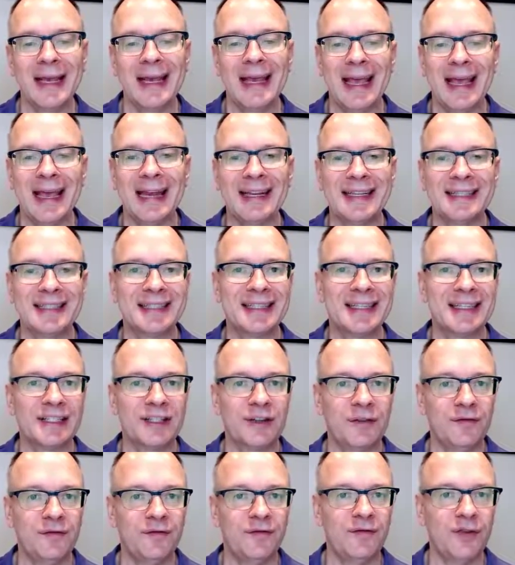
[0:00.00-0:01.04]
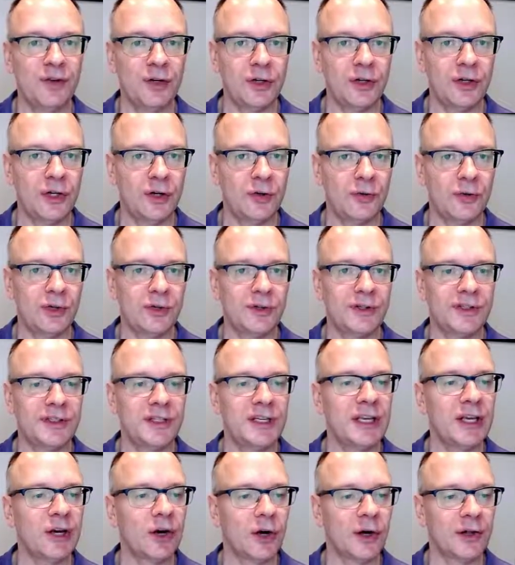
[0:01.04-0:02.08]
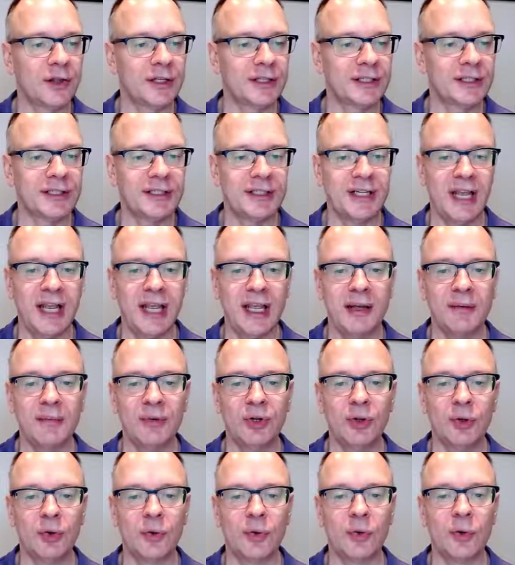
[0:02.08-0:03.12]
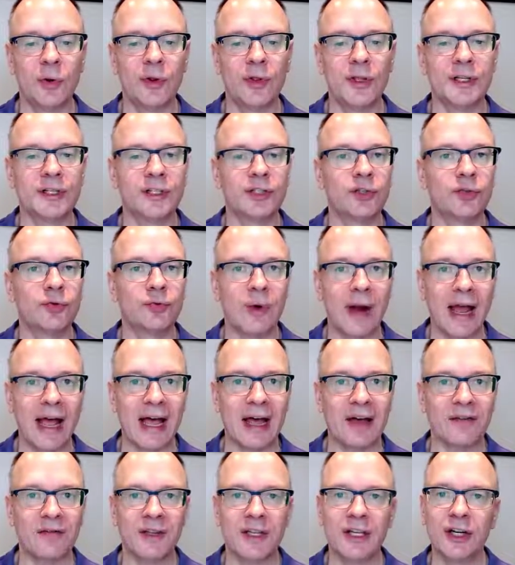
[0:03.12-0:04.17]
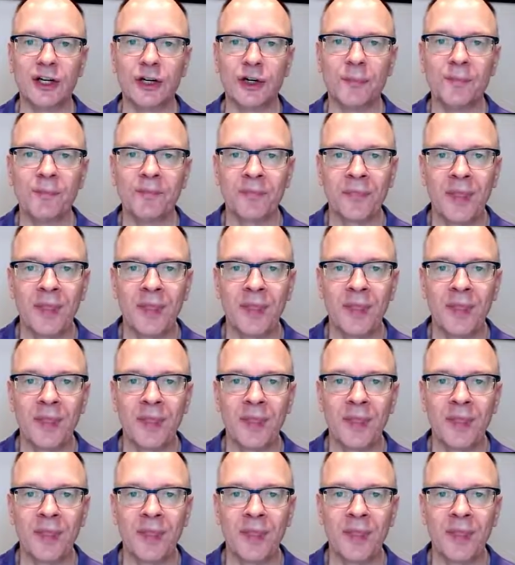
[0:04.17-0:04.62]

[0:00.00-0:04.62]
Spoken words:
And it's this footnote you see on this table or this graph here